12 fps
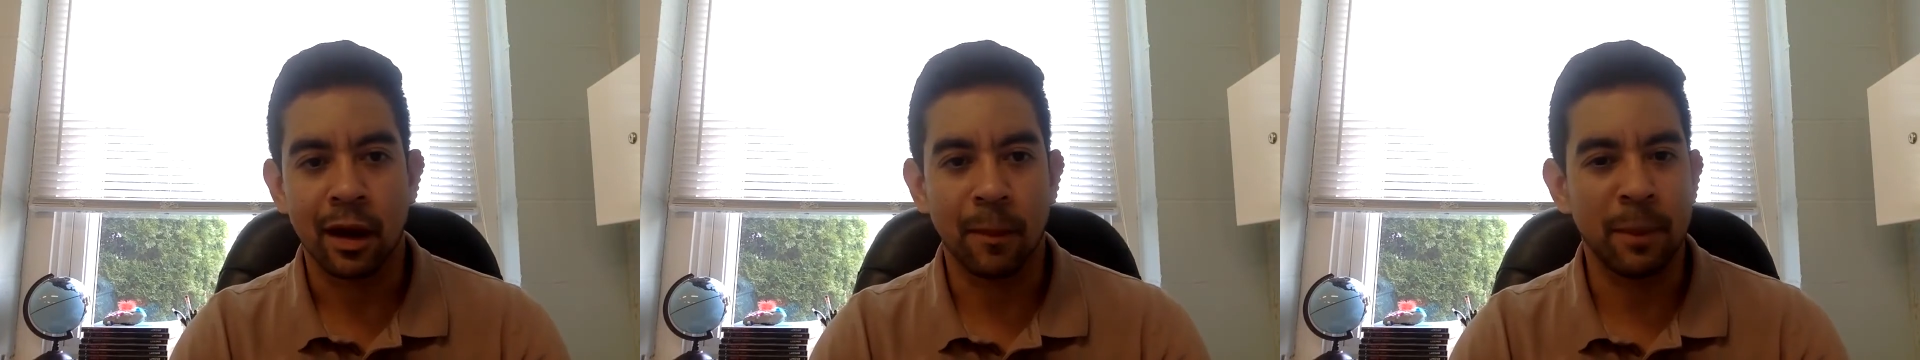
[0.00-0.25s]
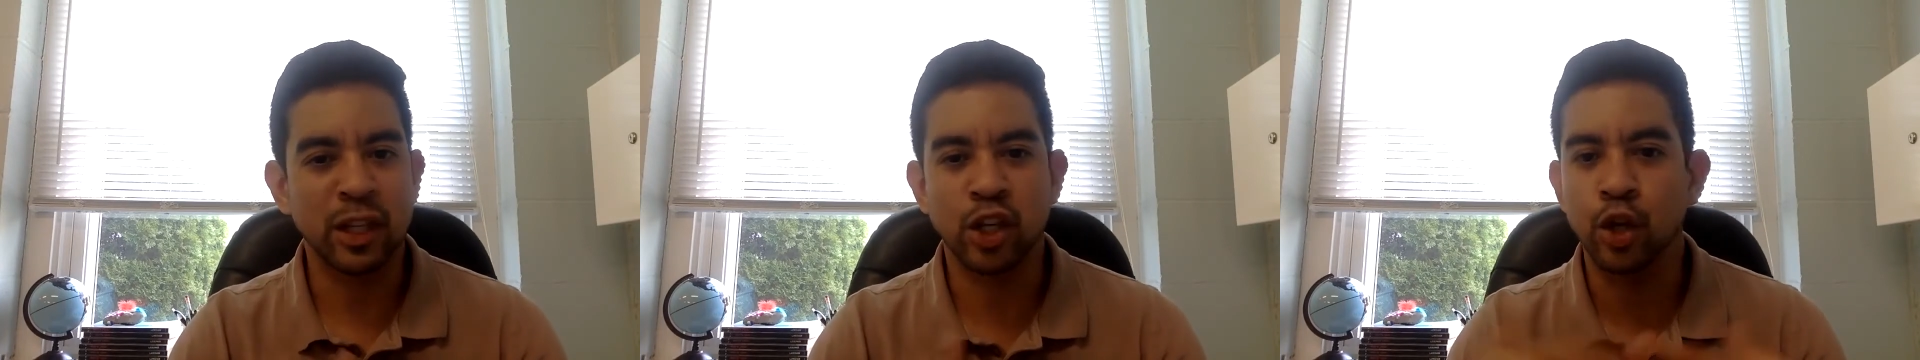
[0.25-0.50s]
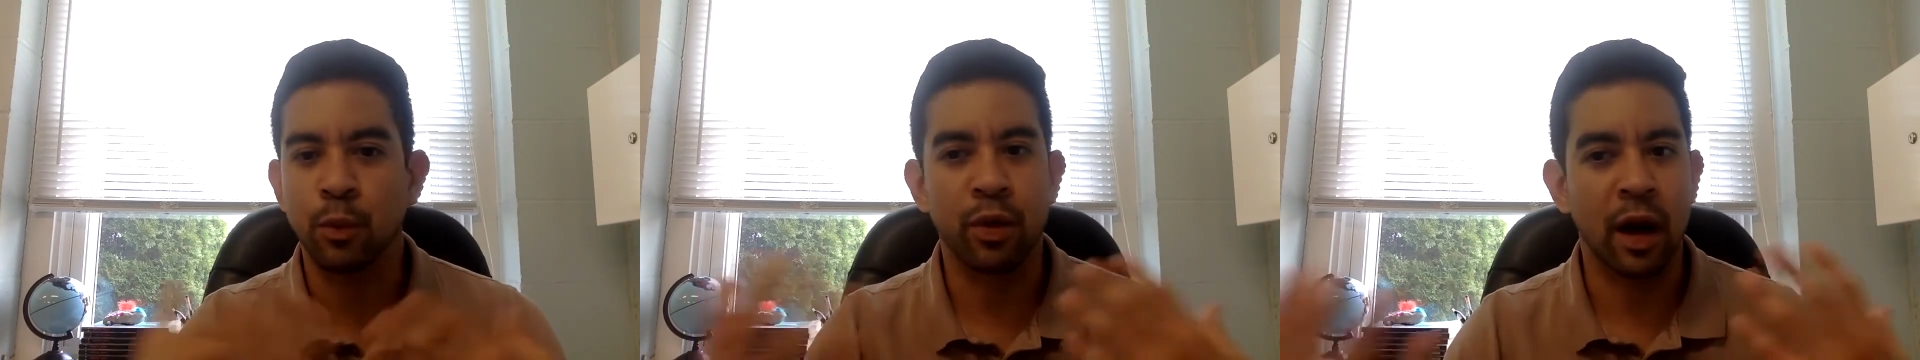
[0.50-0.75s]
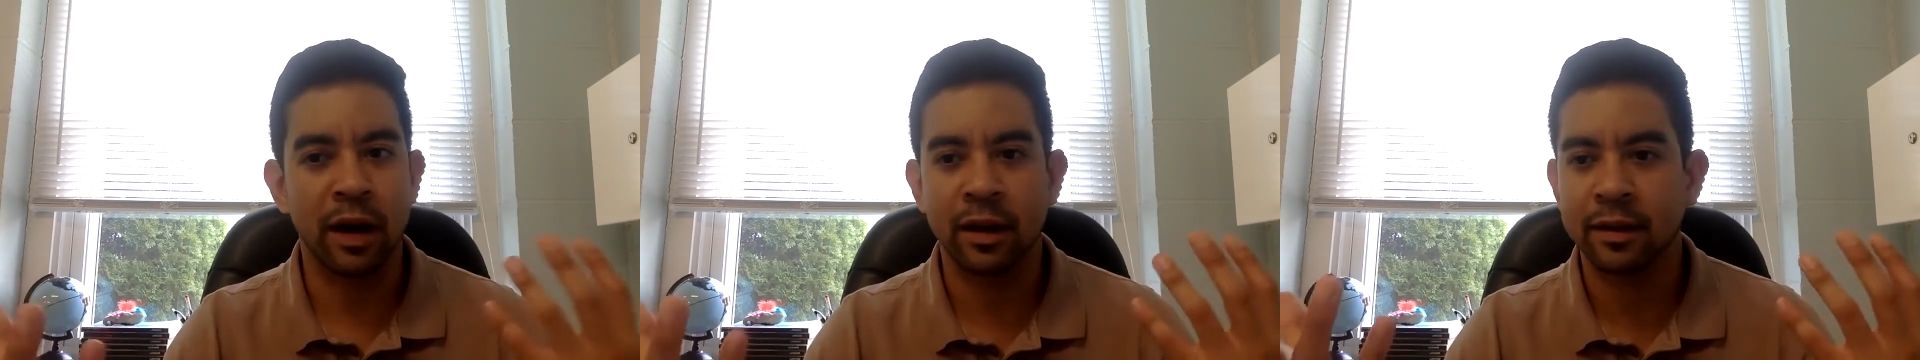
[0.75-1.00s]
pitching your
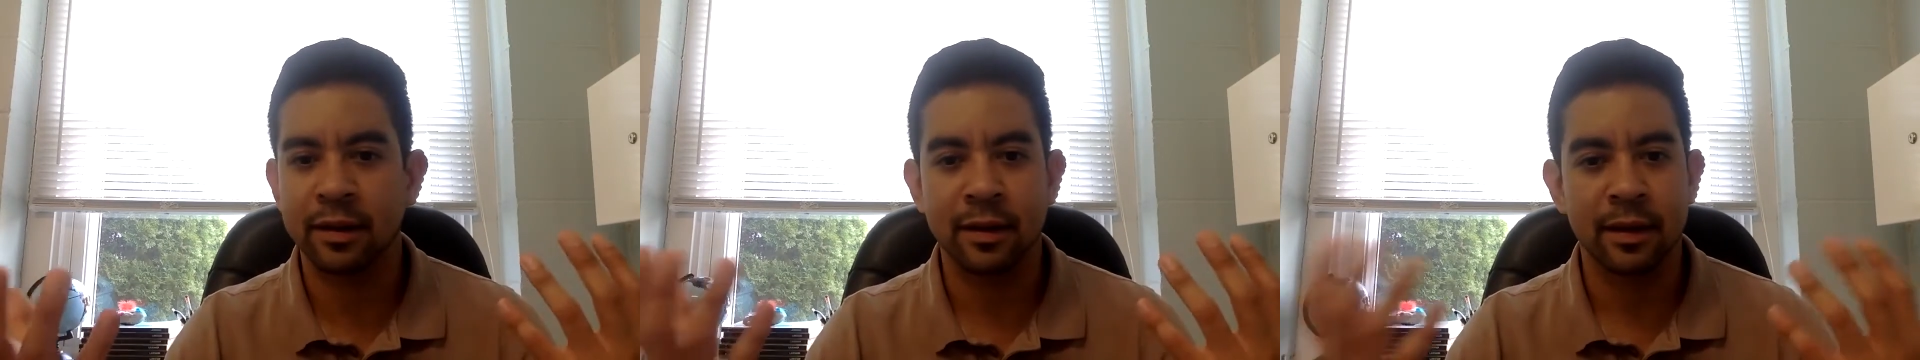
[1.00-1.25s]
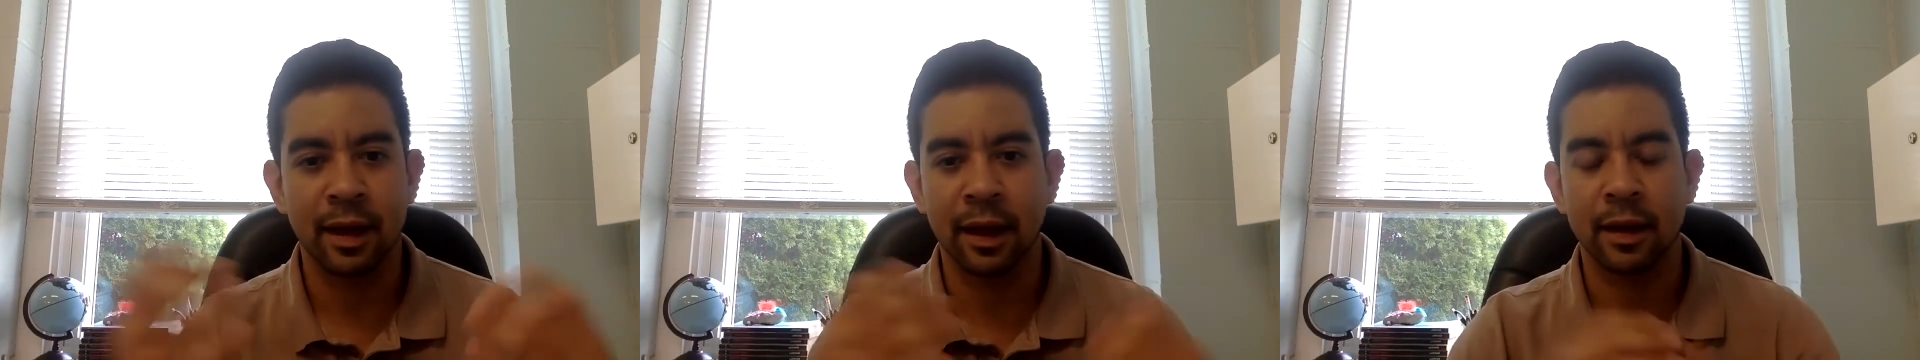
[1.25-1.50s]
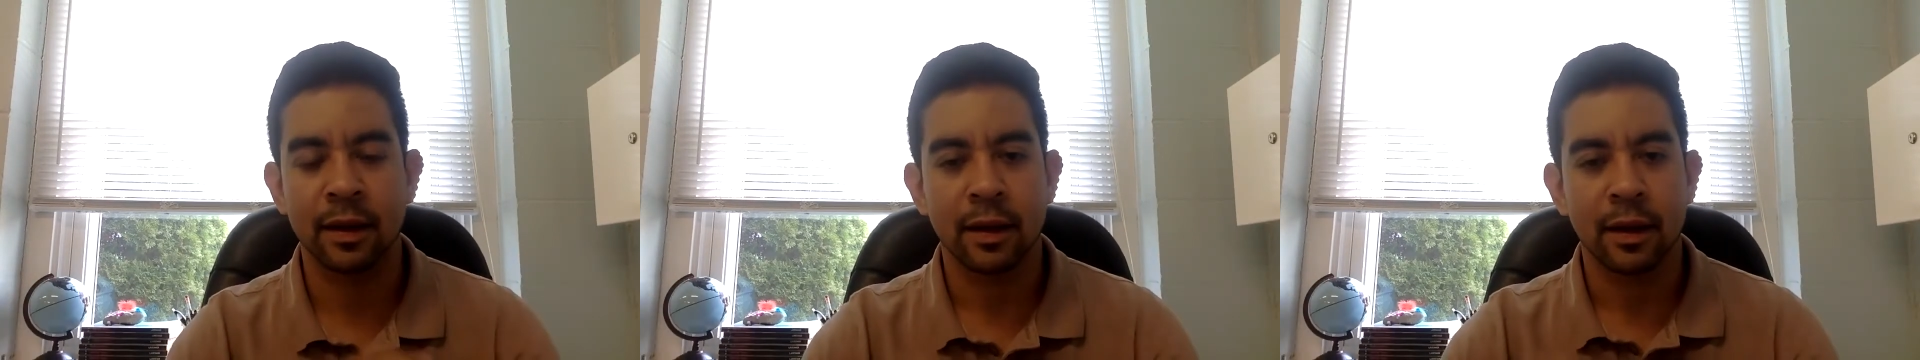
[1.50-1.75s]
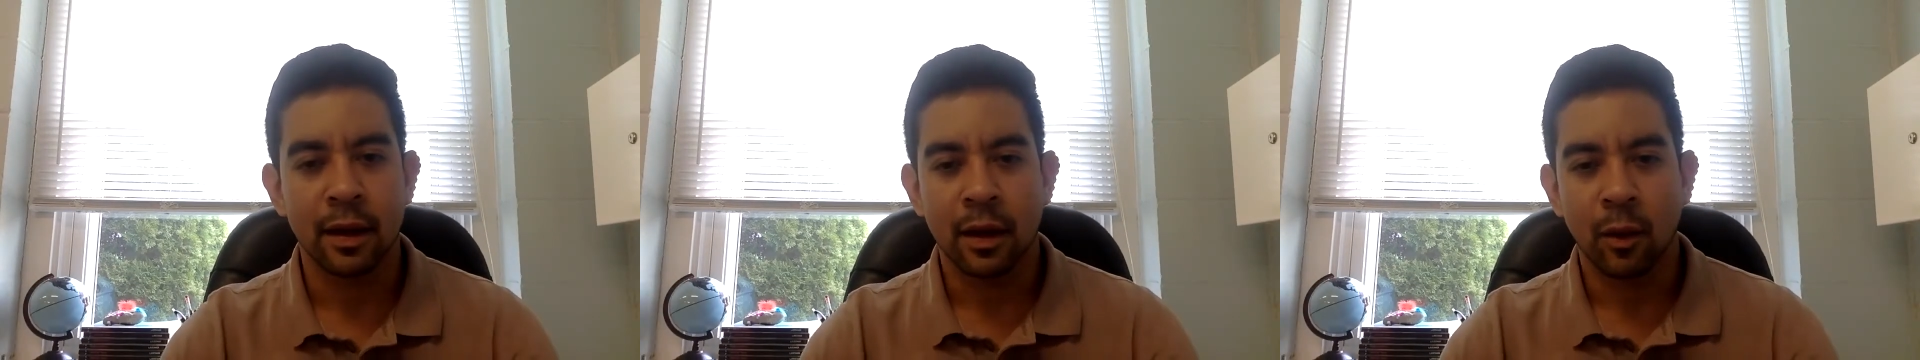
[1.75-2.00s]
product. Like,
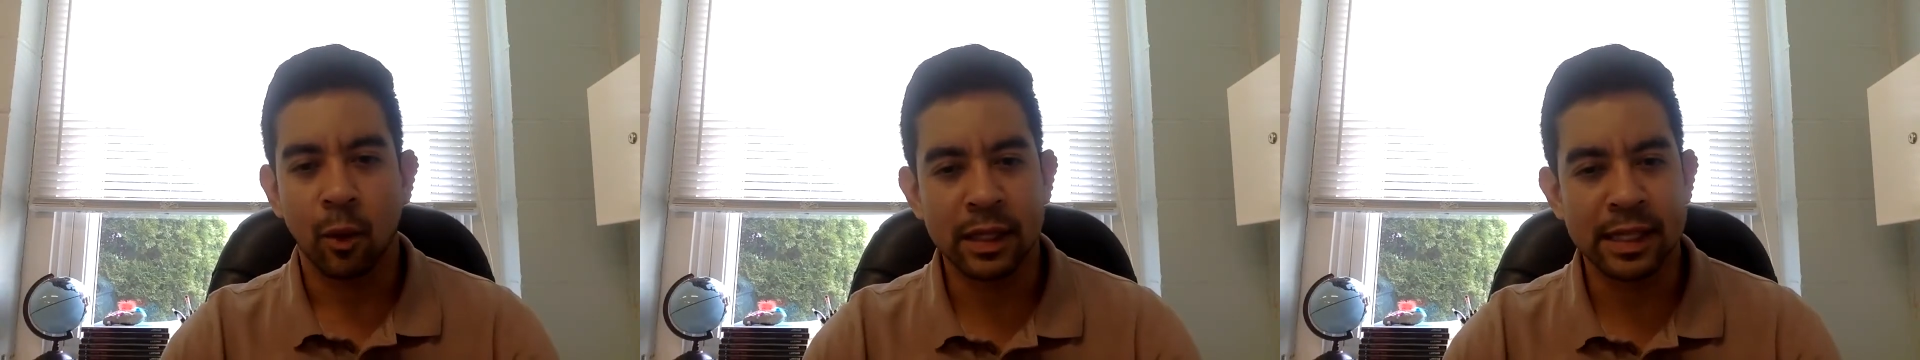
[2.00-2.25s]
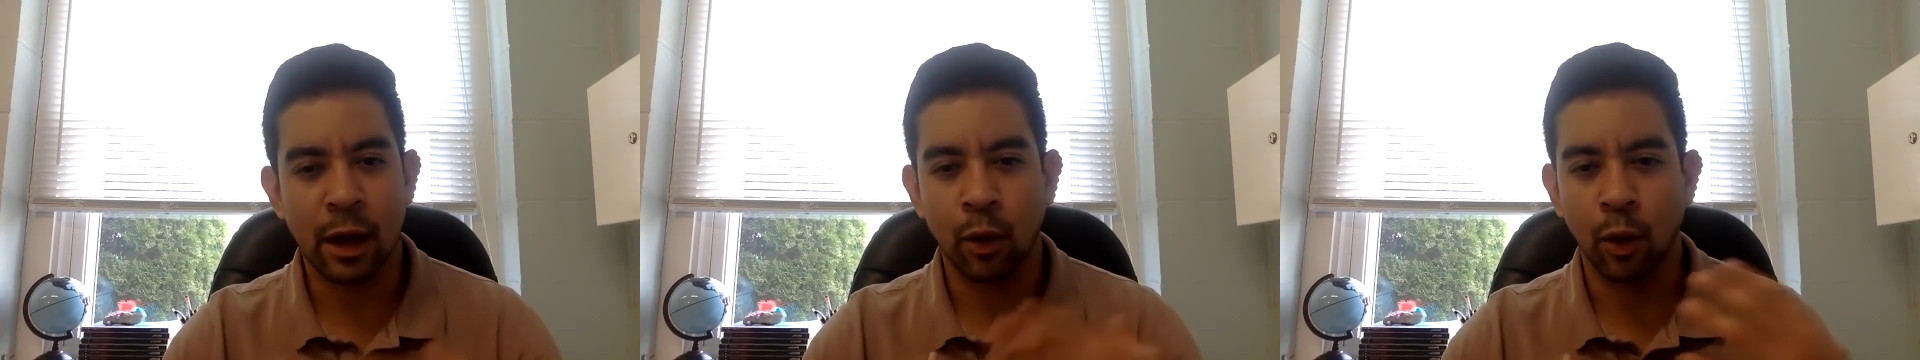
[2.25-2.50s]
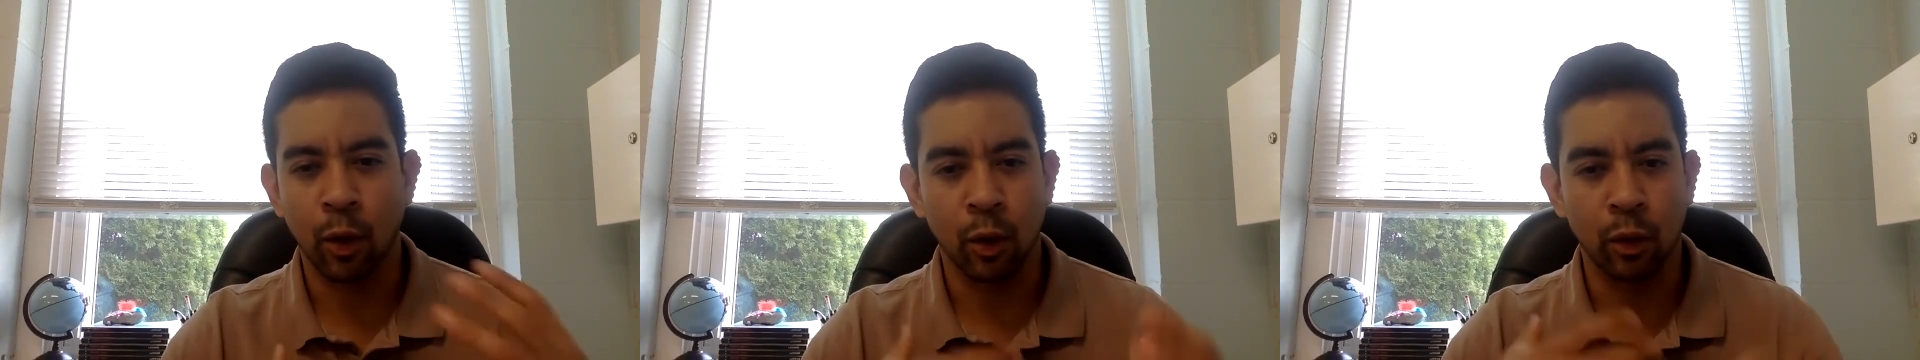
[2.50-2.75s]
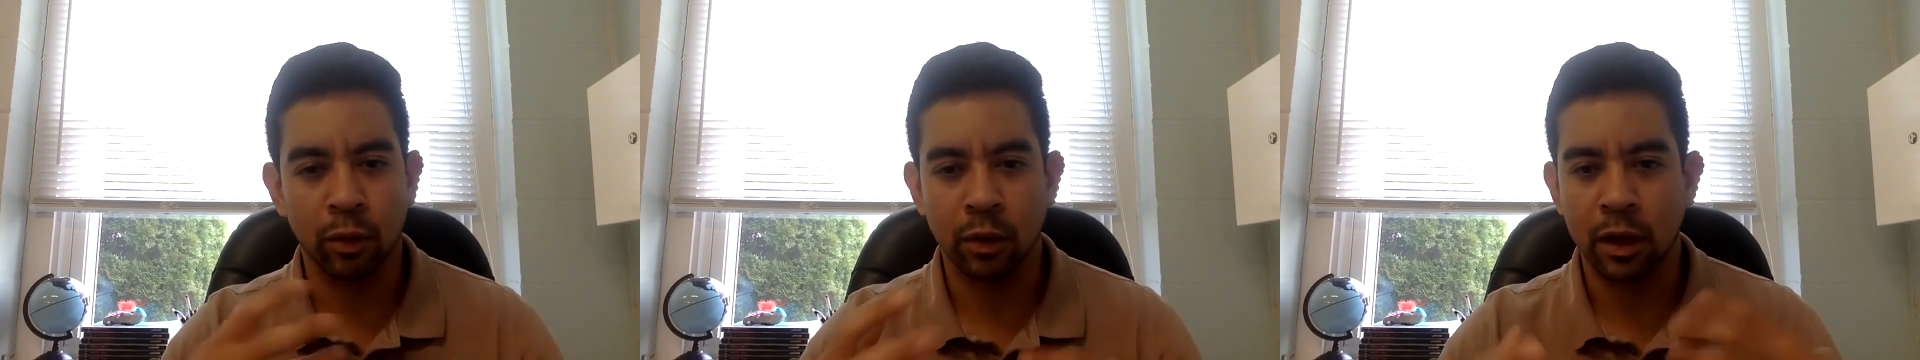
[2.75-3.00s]
what is that whole